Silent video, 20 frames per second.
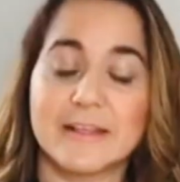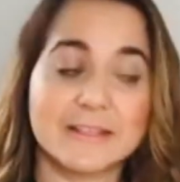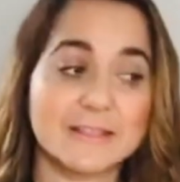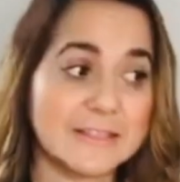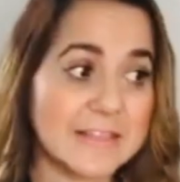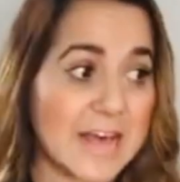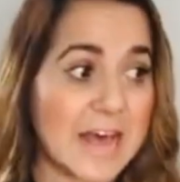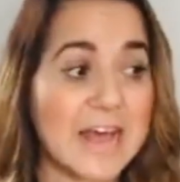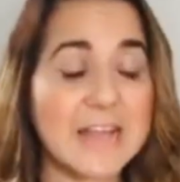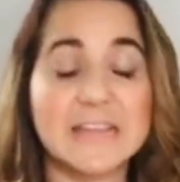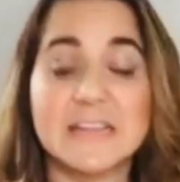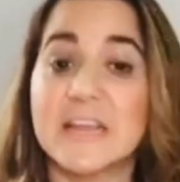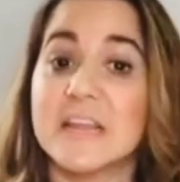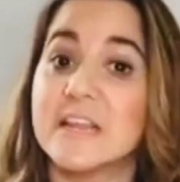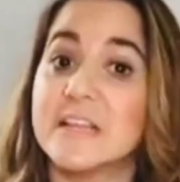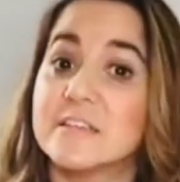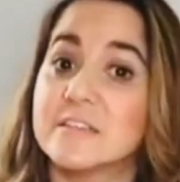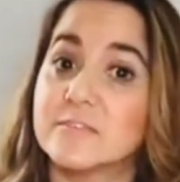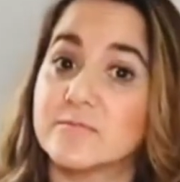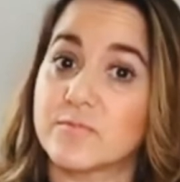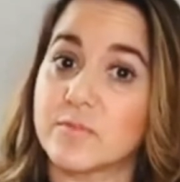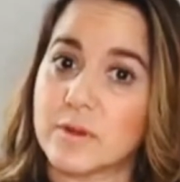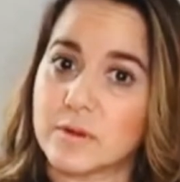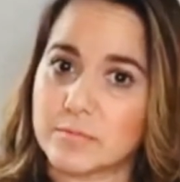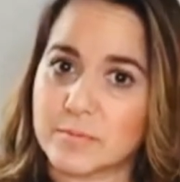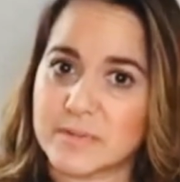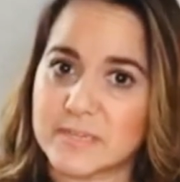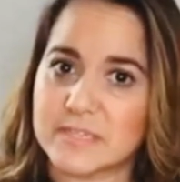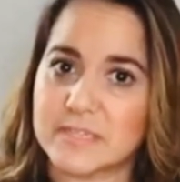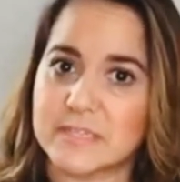Light, it is for
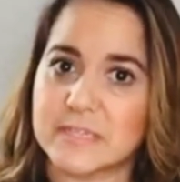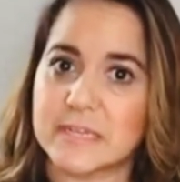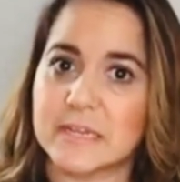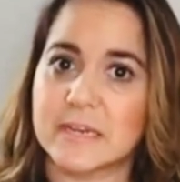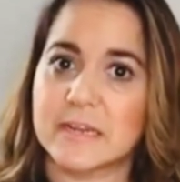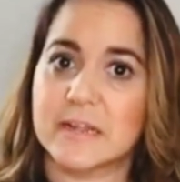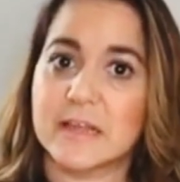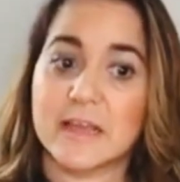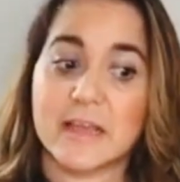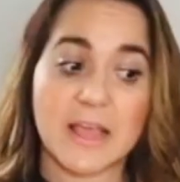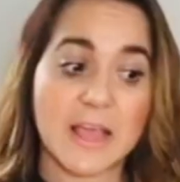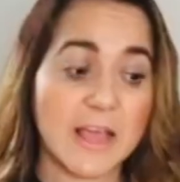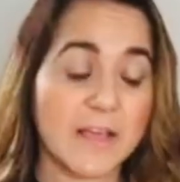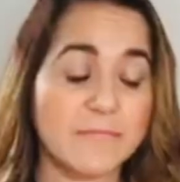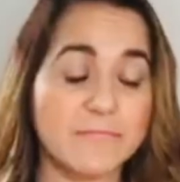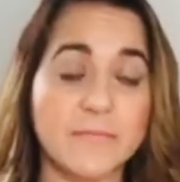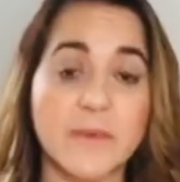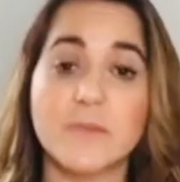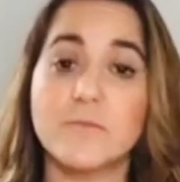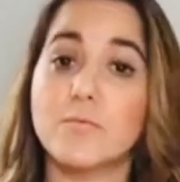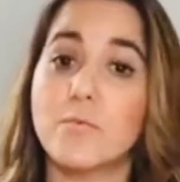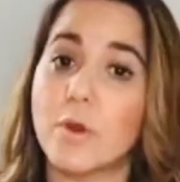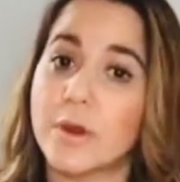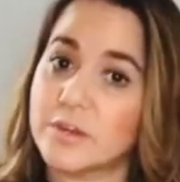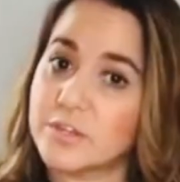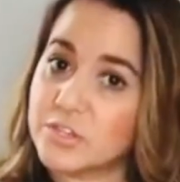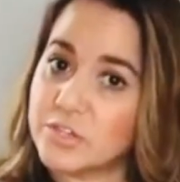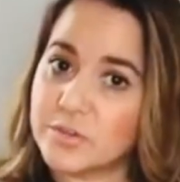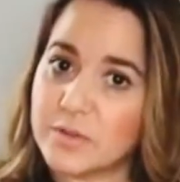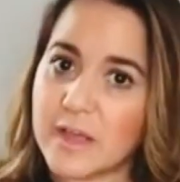a reason. And they
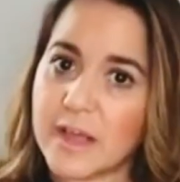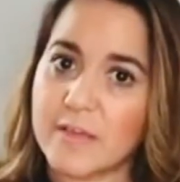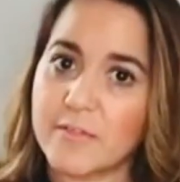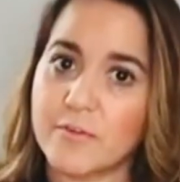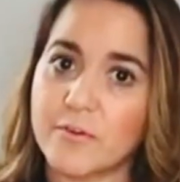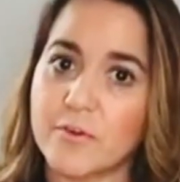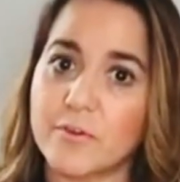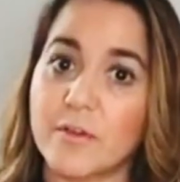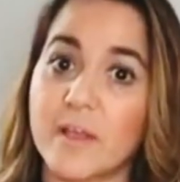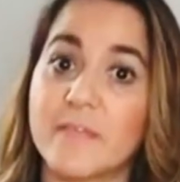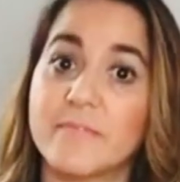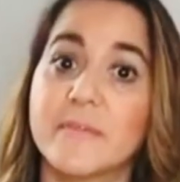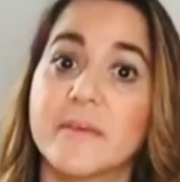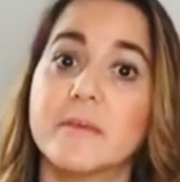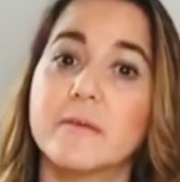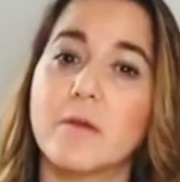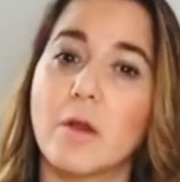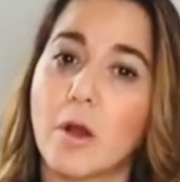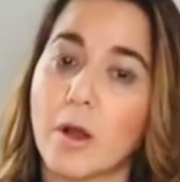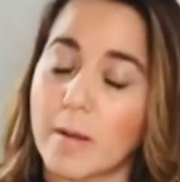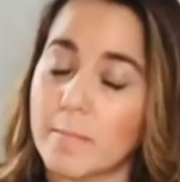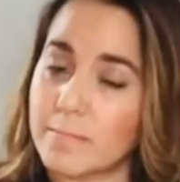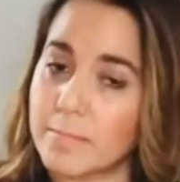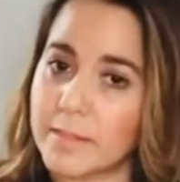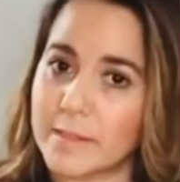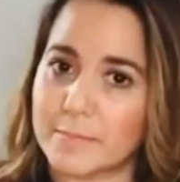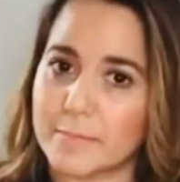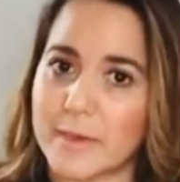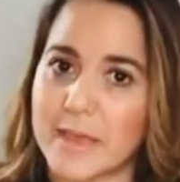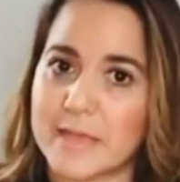work together and they
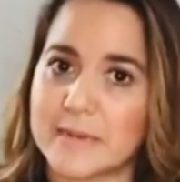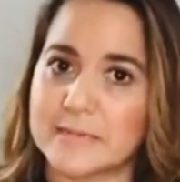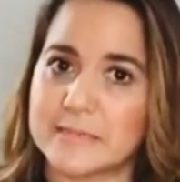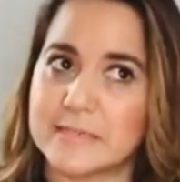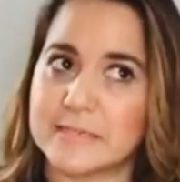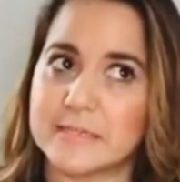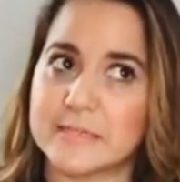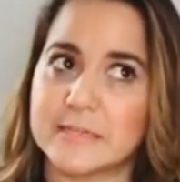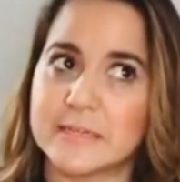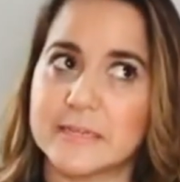complement